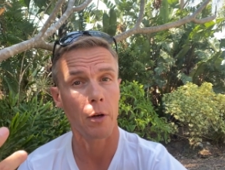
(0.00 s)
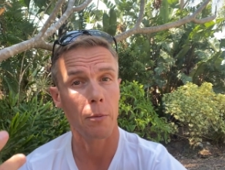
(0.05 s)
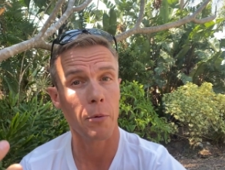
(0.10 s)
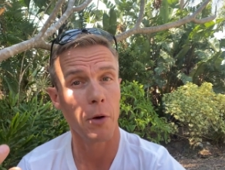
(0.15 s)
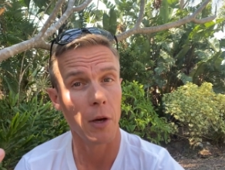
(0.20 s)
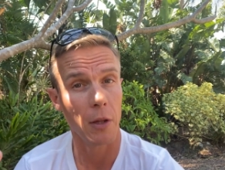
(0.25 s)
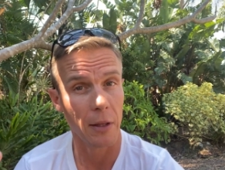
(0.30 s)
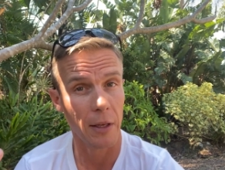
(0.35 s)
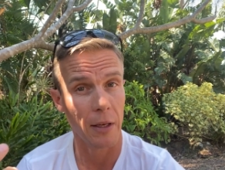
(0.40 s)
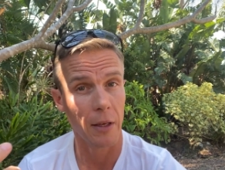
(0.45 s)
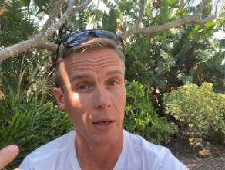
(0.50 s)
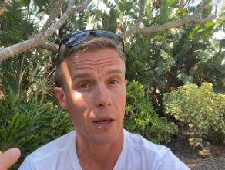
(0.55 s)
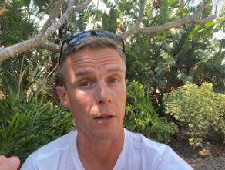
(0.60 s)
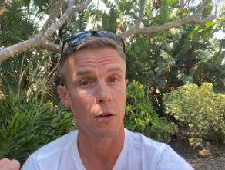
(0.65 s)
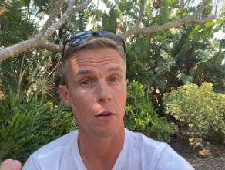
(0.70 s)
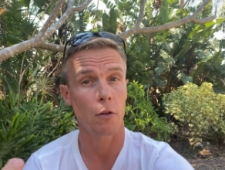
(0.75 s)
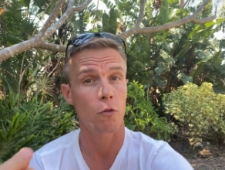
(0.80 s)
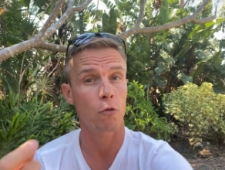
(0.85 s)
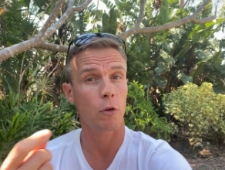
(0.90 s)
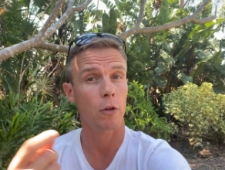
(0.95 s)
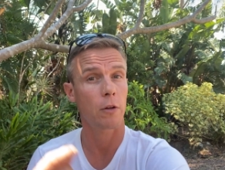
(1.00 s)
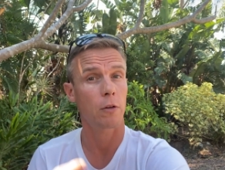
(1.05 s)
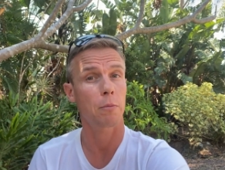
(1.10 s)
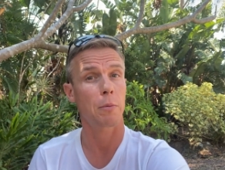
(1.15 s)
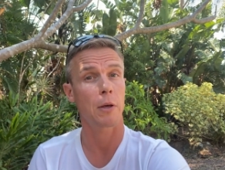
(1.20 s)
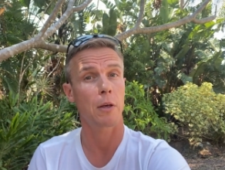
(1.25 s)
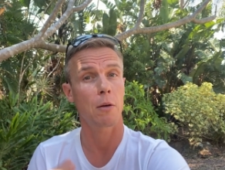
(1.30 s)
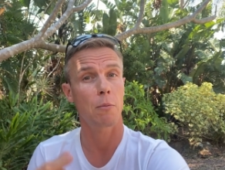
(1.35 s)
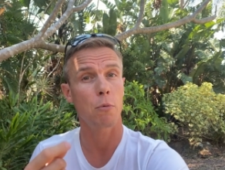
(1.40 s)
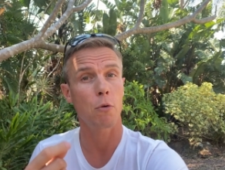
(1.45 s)
And apparently, uh, strictly
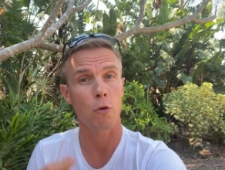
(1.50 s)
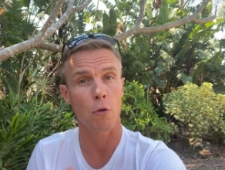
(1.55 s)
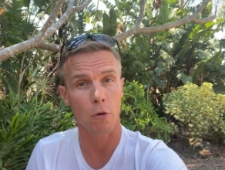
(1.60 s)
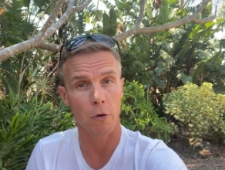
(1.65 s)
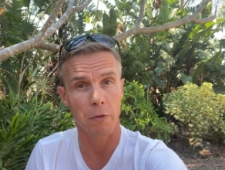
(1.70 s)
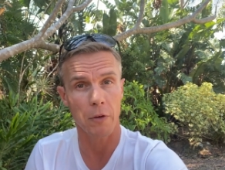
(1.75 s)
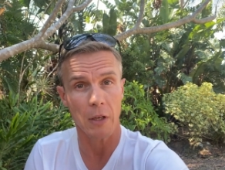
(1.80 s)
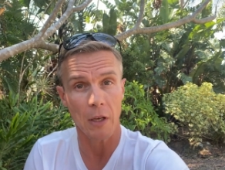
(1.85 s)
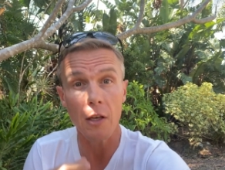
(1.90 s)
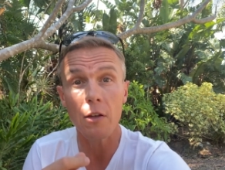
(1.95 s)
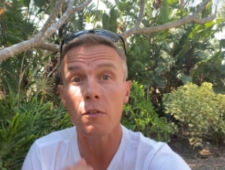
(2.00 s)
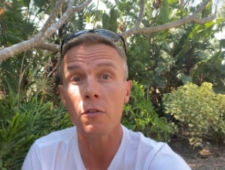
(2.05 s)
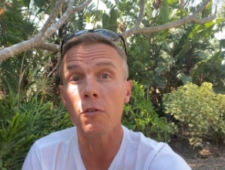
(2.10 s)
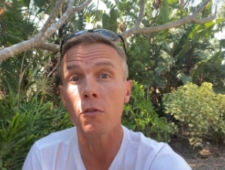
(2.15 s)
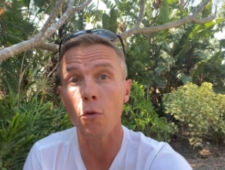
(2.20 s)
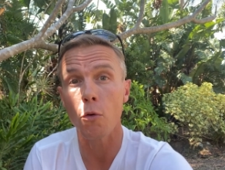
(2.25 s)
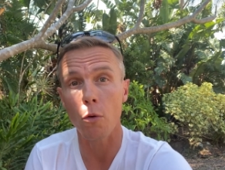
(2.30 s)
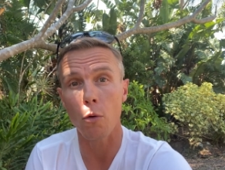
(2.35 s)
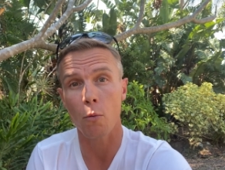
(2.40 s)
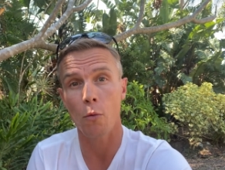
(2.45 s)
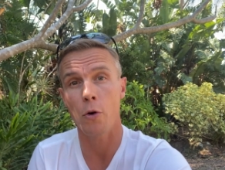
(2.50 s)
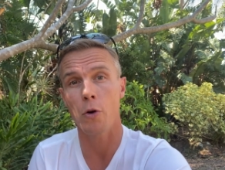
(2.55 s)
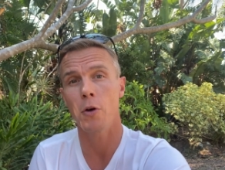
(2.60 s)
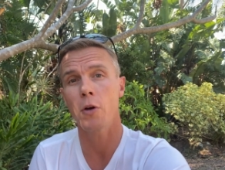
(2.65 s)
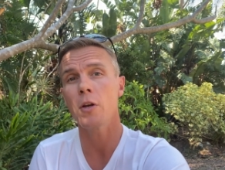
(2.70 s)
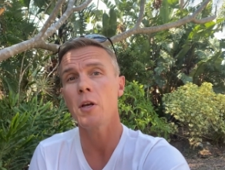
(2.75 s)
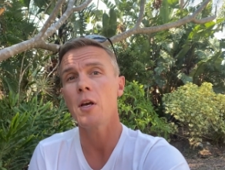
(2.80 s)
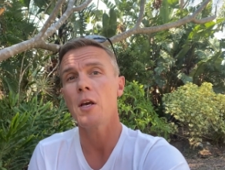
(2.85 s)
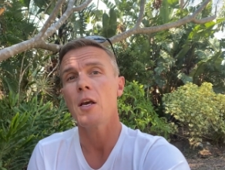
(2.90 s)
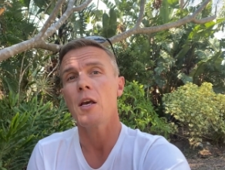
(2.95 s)
speaking, pornography is still the
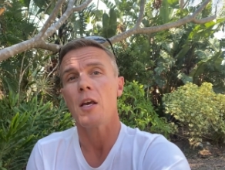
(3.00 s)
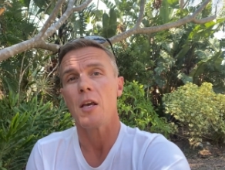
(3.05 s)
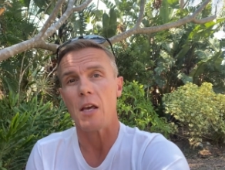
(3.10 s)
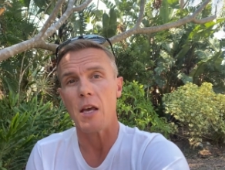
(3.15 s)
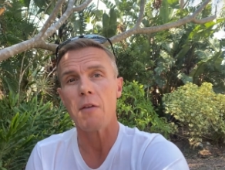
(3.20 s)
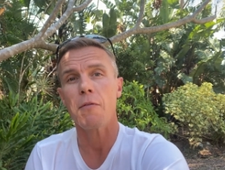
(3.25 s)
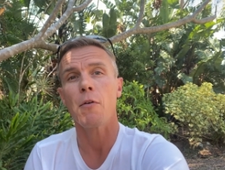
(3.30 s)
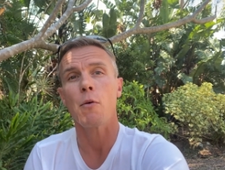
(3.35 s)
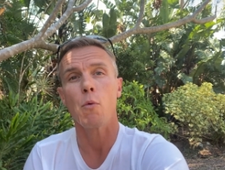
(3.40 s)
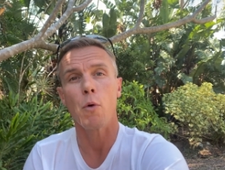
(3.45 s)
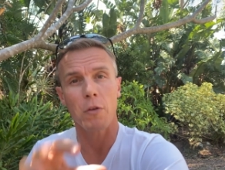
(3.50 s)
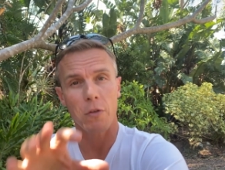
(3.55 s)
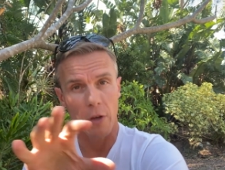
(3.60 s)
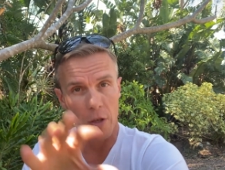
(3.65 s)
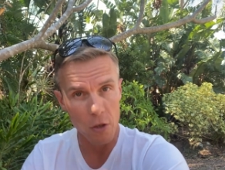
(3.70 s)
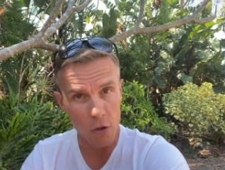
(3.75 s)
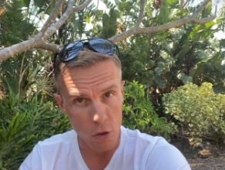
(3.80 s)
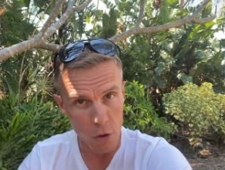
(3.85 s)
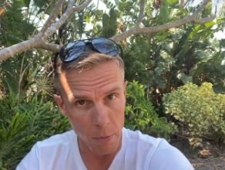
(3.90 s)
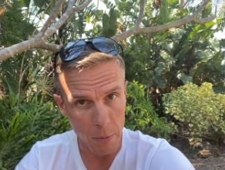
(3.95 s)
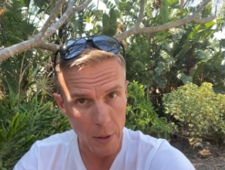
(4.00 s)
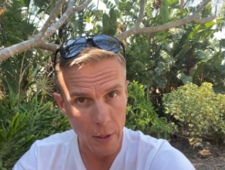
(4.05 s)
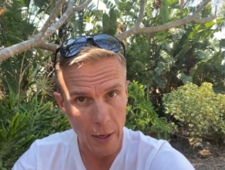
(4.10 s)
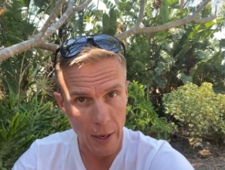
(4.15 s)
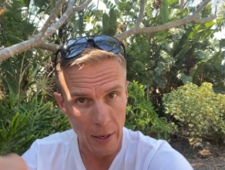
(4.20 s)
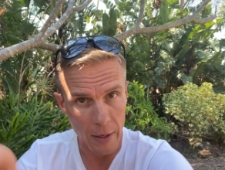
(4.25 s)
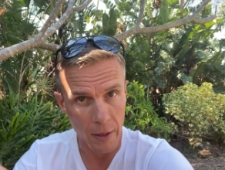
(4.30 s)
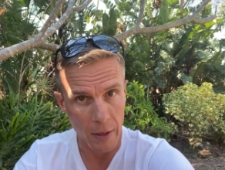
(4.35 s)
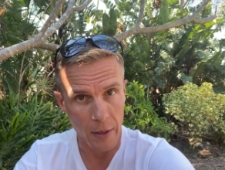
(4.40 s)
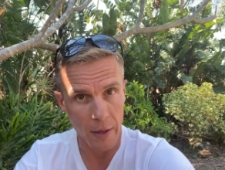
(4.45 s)
word if it was a human
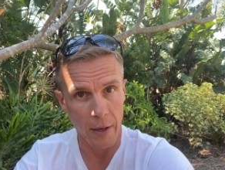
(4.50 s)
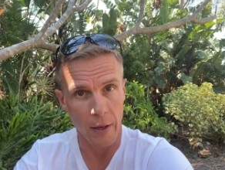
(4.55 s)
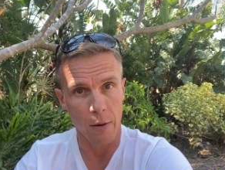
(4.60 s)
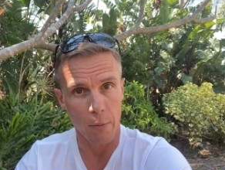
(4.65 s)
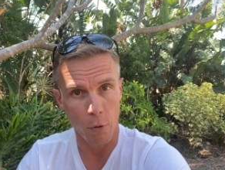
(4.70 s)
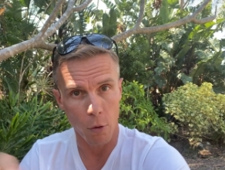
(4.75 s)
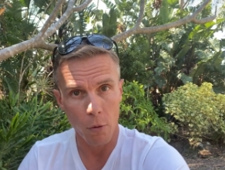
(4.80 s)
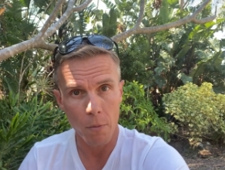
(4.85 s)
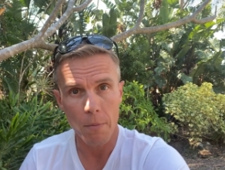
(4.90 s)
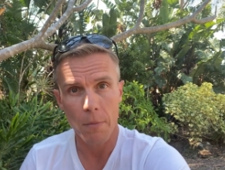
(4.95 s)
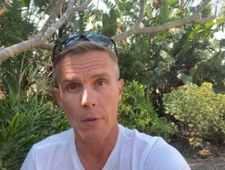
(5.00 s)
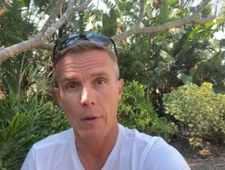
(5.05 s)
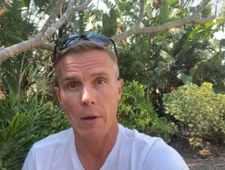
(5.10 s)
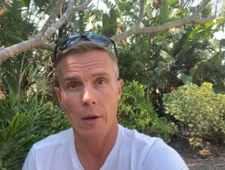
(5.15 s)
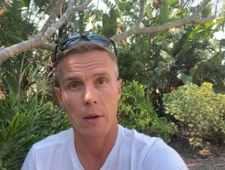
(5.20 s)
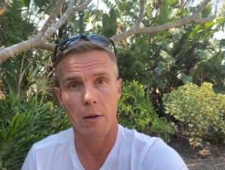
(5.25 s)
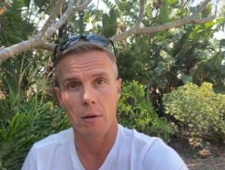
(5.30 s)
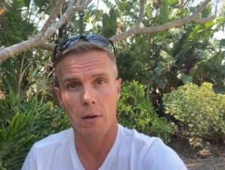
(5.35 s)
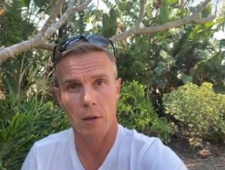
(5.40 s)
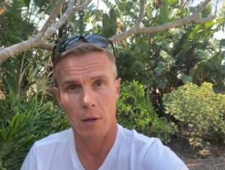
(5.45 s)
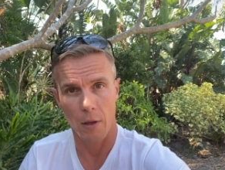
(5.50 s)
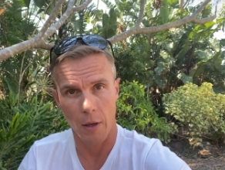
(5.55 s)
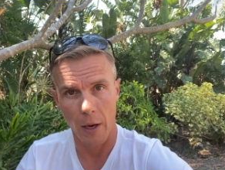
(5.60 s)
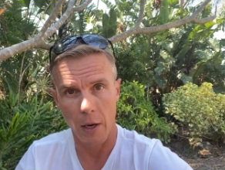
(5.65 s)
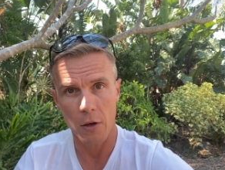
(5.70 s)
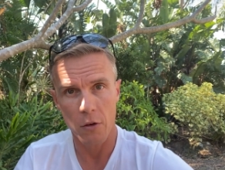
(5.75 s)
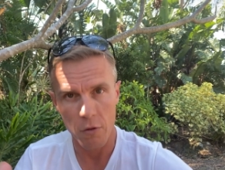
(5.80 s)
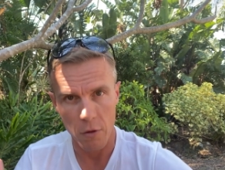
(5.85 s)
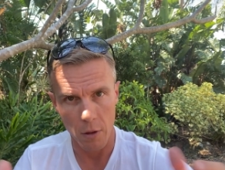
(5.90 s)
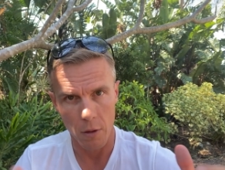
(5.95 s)
and an animal uh,
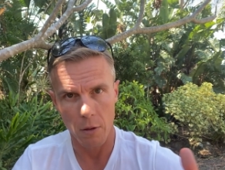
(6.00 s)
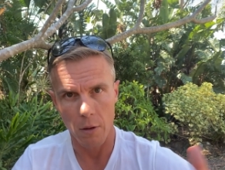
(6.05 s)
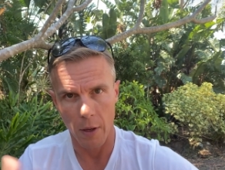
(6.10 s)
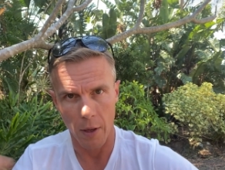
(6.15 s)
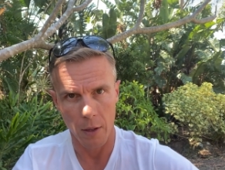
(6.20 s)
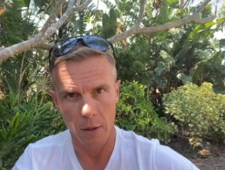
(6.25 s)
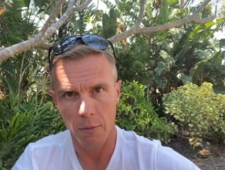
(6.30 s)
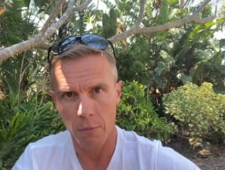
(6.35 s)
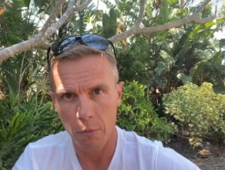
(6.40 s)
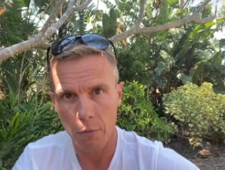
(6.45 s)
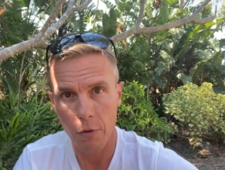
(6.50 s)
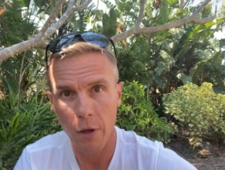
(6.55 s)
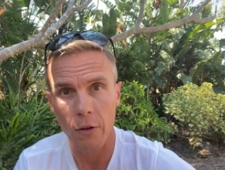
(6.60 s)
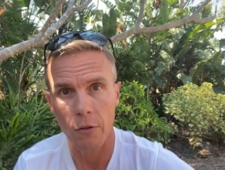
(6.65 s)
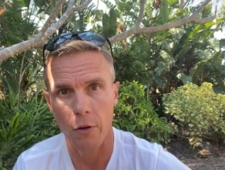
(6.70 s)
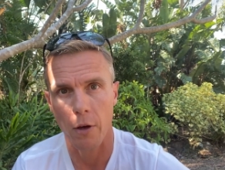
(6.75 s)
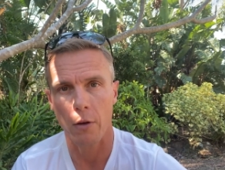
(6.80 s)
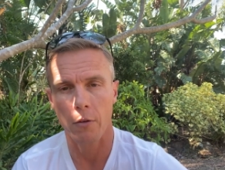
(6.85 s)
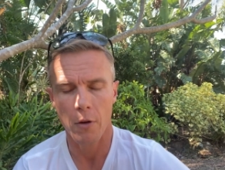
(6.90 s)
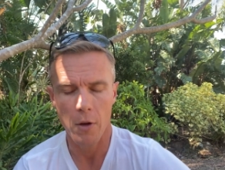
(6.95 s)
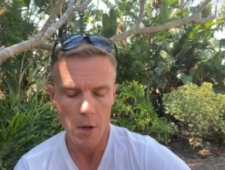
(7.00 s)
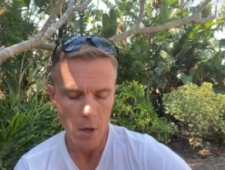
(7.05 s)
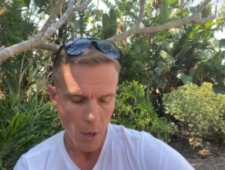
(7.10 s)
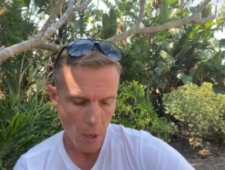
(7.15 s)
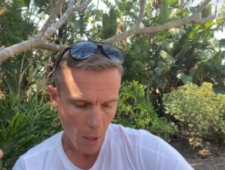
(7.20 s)
engaged in a sex act.